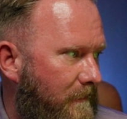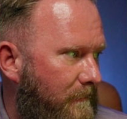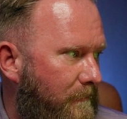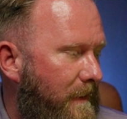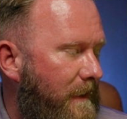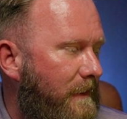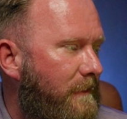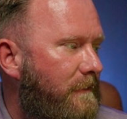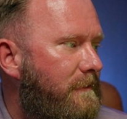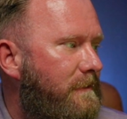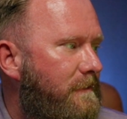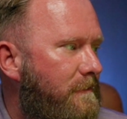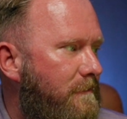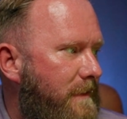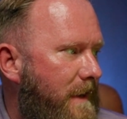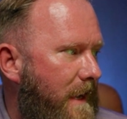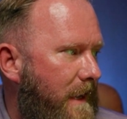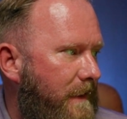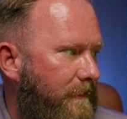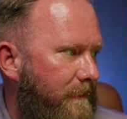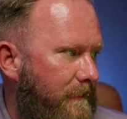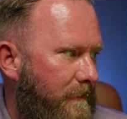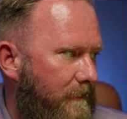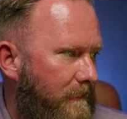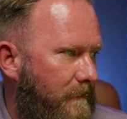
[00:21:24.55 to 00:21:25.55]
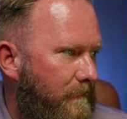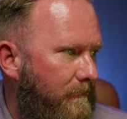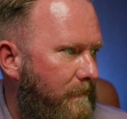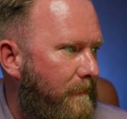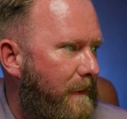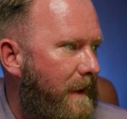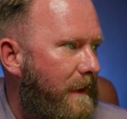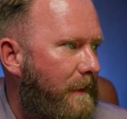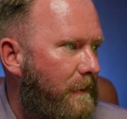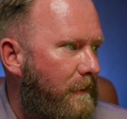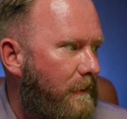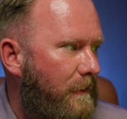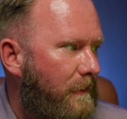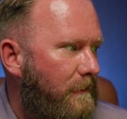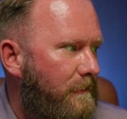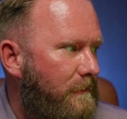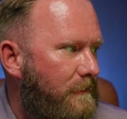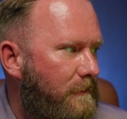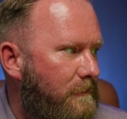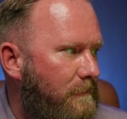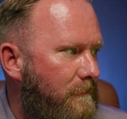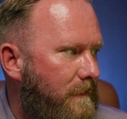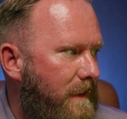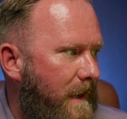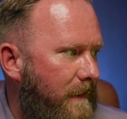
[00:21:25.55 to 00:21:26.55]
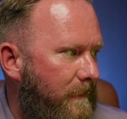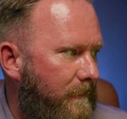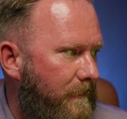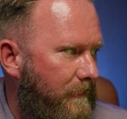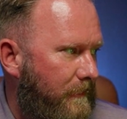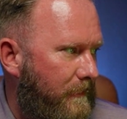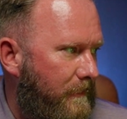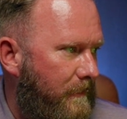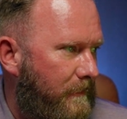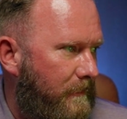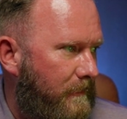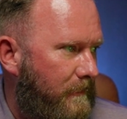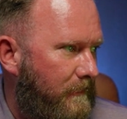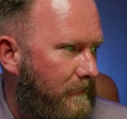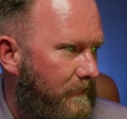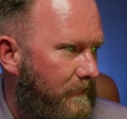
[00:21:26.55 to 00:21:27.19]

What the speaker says: Better Zoogether.